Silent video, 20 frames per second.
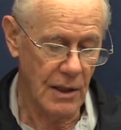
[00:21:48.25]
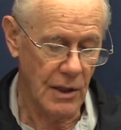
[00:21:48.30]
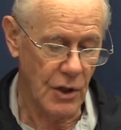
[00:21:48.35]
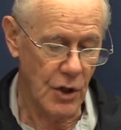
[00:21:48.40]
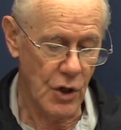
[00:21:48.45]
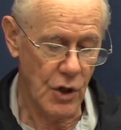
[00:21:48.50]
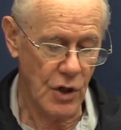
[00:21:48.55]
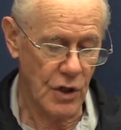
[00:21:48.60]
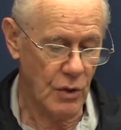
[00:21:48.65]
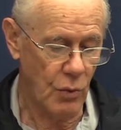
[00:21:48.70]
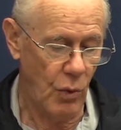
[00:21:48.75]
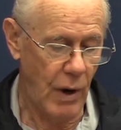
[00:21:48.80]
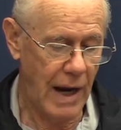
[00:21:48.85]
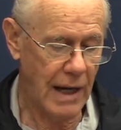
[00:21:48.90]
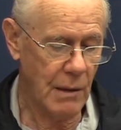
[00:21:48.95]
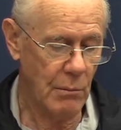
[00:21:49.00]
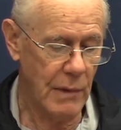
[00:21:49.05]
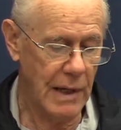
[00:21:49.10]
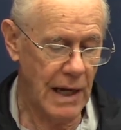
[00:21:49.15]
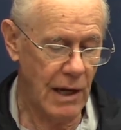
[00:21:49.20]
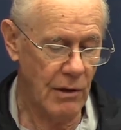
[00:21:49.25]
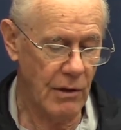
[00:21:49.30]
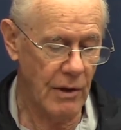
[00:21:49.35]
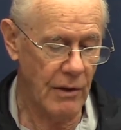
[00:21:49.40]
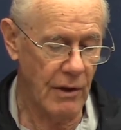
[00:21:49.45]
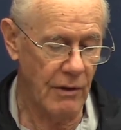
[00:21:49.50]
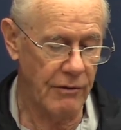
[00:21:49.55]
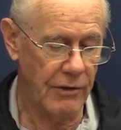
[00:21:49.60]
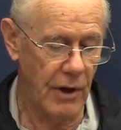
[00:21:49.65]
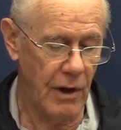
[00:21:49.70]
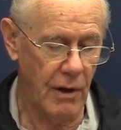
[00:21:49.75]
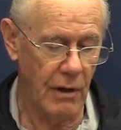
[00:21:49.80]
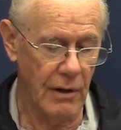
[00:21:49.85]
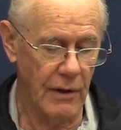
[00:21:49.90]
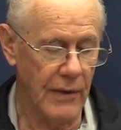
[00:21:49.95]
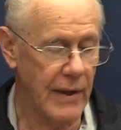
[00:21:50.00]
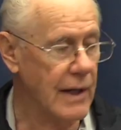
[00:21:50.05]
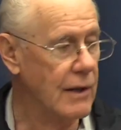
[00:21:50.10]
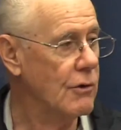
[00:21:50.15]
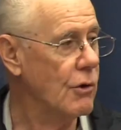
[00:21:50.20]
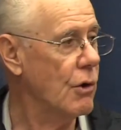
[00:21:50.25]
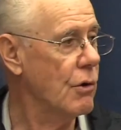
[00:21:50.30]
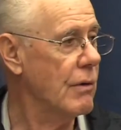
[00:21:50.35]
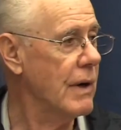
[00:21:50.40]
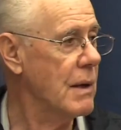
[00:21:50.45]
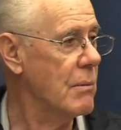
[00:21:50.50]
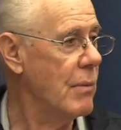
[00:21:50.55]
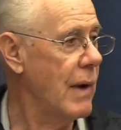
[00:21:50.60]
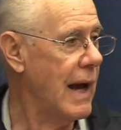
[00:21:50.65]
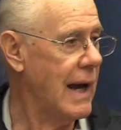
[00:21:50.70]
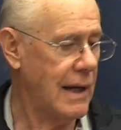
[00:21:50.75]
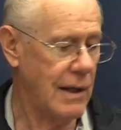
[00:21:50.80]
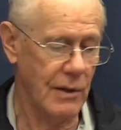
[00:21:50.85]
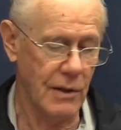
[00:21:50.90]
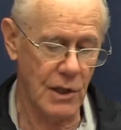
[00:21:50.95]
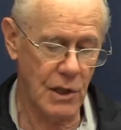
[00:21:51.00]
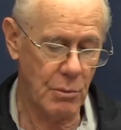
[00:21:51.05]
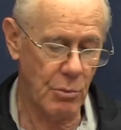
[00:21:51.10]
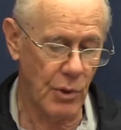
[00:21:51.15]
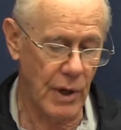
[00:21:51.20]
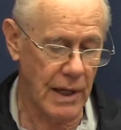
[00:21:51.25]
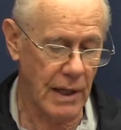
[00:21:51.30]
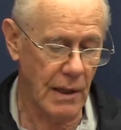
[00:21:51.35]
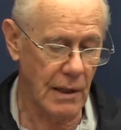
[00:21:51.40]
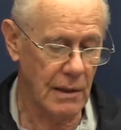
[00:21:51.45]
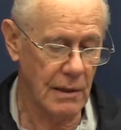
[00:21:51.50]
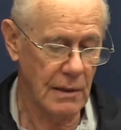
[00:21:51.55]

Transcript: You just whack them down in the fall and they grow right back in the spring.